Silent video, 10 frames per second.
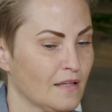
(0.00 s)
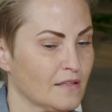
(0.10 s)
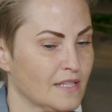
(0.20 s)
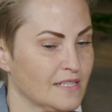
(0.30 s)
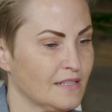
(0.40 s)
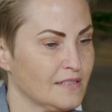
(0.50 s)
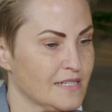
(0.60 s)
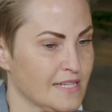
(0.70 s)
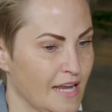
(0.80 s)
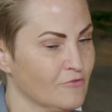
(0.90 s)
That
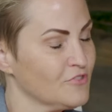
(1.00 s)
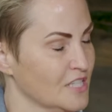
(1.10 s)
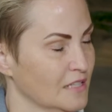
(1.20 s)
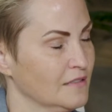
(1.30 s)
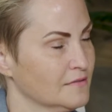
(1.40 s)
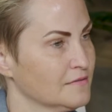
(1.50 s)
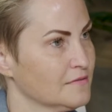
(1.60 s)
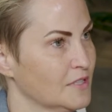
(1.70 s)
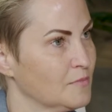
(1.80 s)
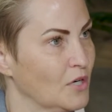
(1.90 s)
safety,
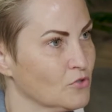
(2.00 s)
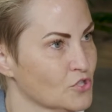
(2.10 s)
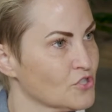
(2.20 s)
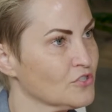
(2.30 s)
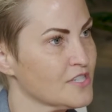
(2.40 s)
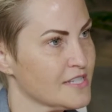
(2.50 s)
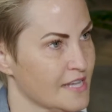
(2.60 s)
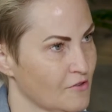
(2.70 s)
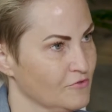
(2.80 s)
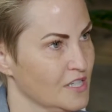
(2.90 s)
emotional
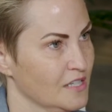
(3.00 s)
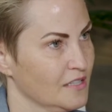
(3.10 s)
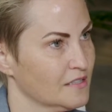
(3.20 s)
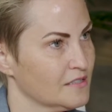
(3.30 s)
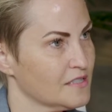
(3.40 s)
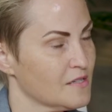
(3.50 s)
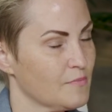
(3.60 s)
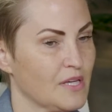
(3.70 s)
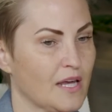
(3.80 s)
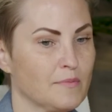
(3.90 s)
safety, to
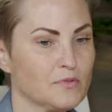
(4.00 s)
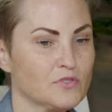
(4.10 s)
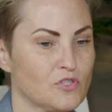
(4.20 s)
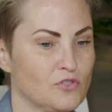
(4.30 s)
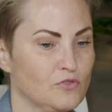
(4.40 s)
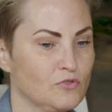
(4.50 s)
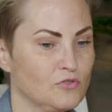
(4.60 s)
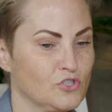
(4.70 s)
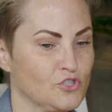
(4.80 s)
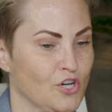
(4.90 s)
be able to
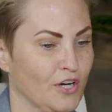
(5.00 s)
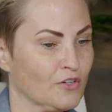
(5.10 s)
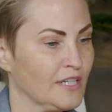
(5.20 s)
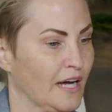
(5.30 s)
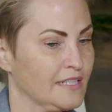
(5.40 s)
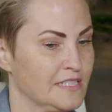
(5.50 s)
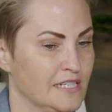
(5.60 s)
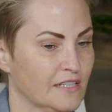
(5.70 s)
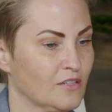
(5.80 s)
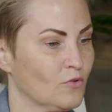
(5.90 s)
share an
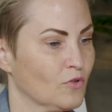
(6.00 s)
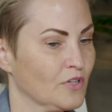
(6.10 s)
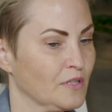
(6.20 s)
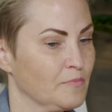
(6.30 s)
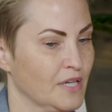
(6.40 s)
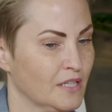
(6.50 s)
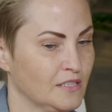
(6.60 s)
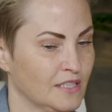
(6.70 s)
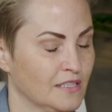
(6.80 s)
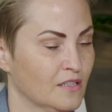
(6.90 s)
idea or an
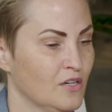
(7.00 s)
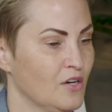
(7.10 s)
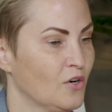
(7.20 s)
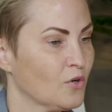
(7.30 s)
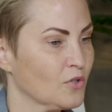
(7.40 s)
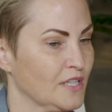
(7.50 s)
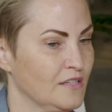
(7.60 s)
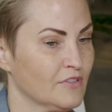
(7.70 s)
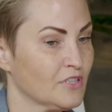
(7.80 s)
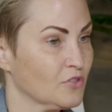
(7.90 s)
opinion or
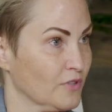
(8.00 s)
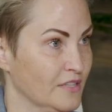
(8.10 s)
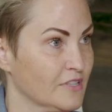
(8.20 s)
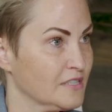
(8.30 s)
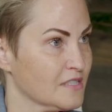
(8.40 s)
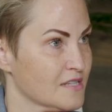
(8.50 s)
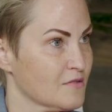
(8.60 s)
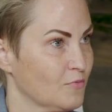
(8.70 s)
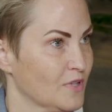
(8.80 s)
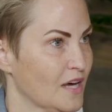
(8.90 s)
even a grievance
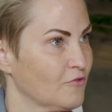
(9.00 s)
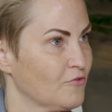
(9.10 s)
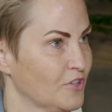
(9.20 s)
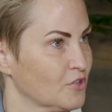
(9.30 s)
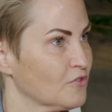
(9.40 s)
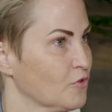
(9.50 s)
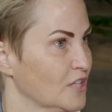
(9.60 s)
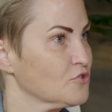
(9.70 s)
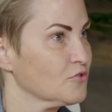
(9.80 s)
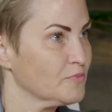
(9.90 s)
without fear of
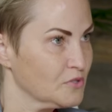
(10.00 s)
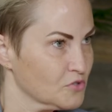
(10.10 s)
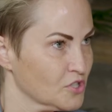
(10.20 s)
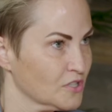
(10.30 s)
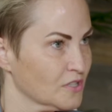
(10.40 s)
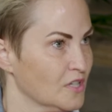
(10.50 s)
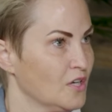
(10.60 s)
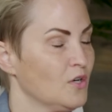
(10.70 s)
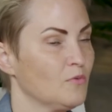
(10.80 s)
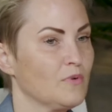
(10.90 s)
retribution,
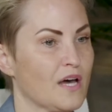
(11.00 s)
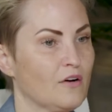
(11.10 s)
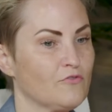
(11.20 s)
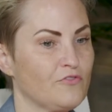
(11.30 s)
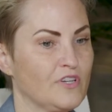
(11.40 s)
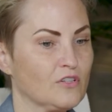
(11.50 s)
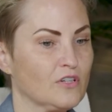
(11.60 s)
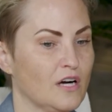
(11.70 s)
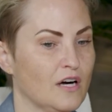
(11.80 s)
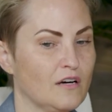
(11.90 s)
without fear
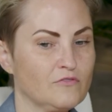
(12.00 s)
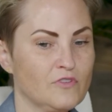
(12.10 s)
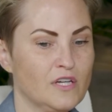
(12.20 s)
of